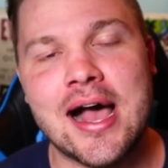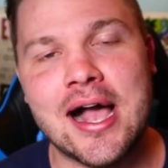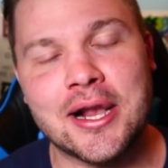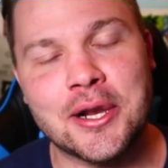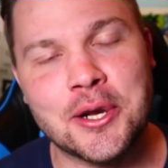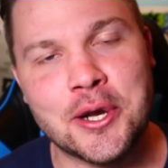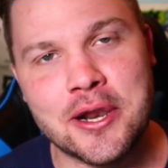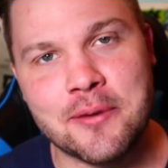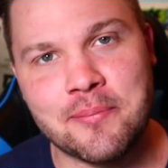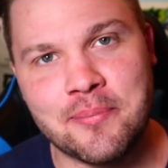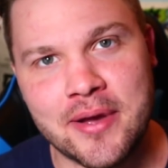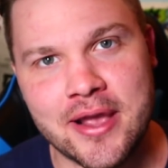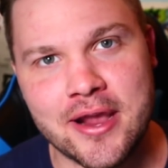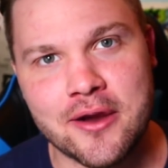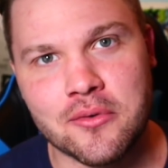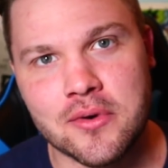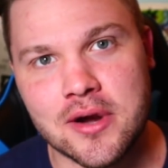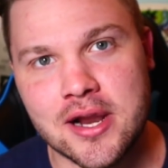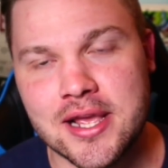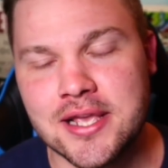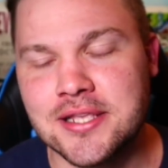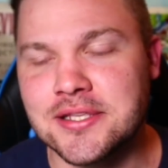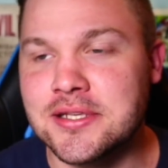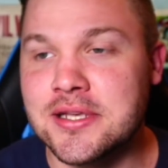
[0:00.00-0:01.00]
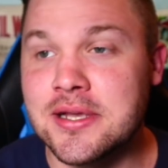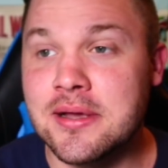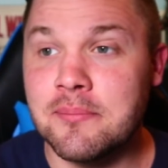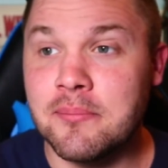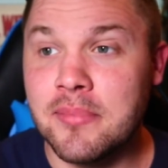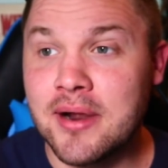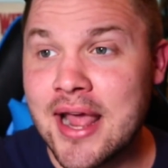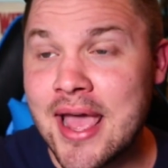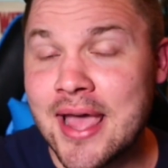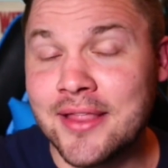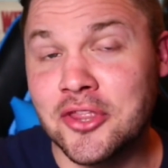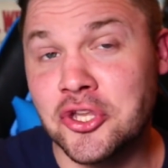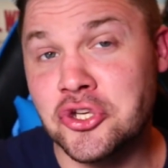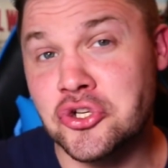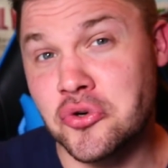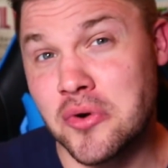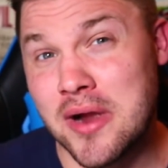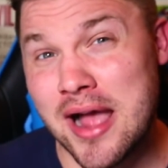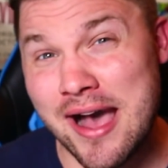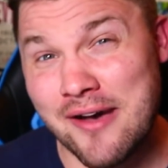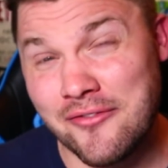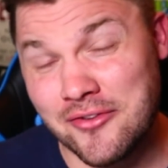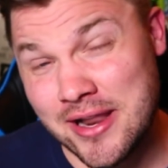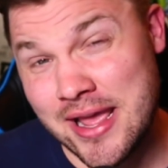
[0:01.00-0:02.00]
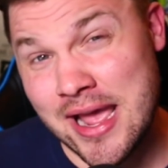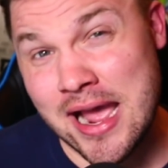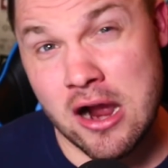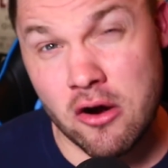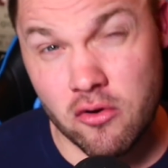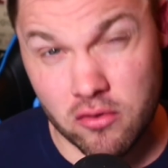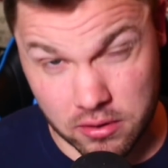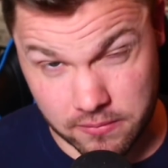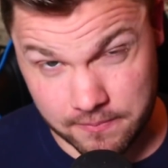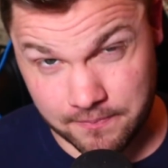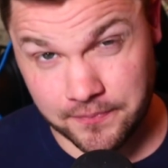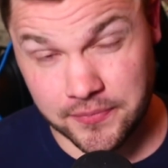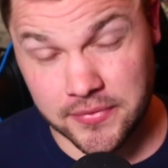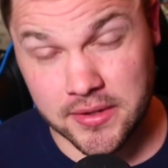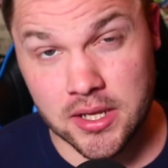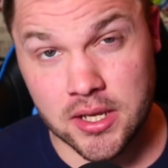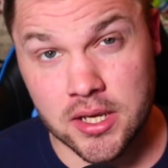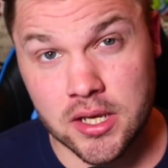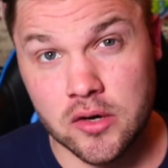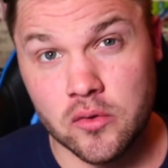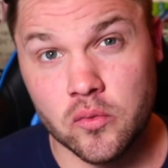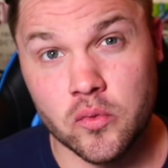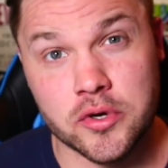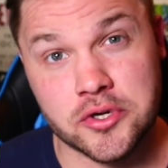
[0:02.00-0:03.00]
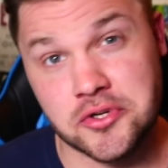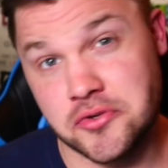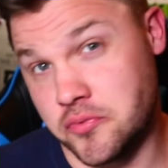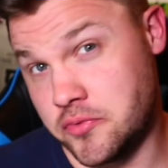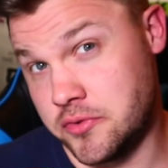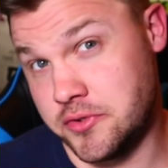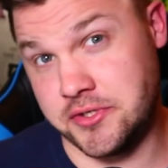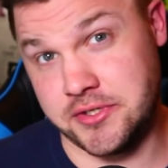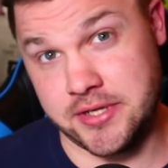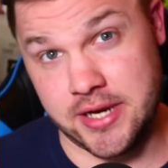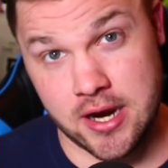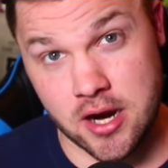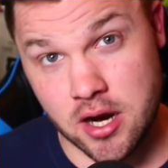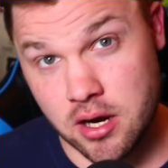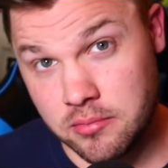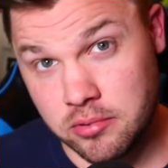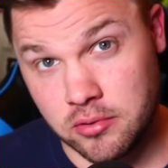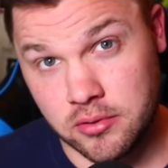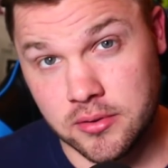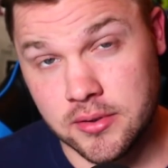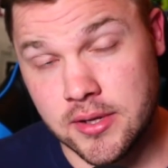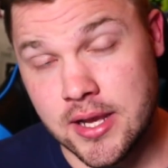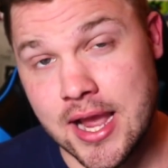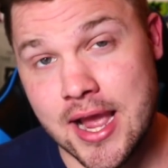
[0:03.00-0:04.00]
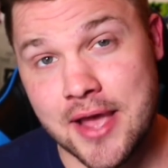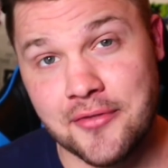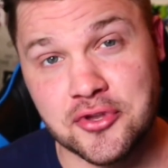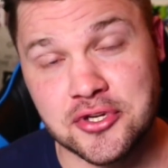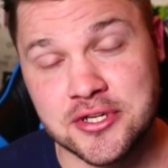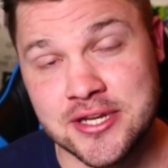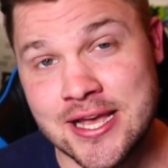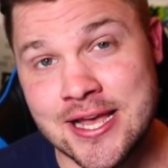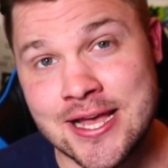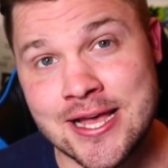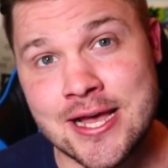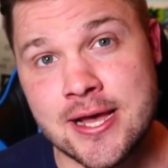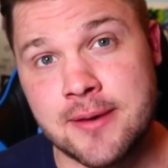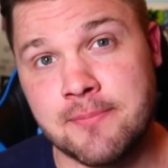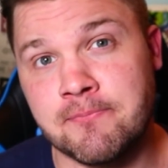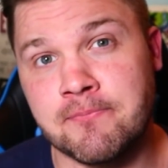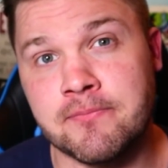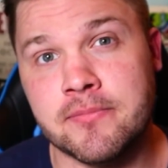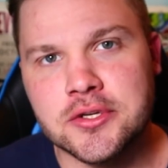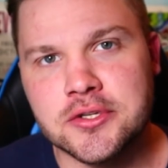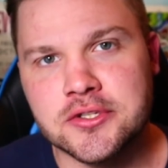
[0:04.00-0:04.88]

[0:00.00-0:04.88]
I got a pay raise, but I had to drive an hour, which was terrible at the time.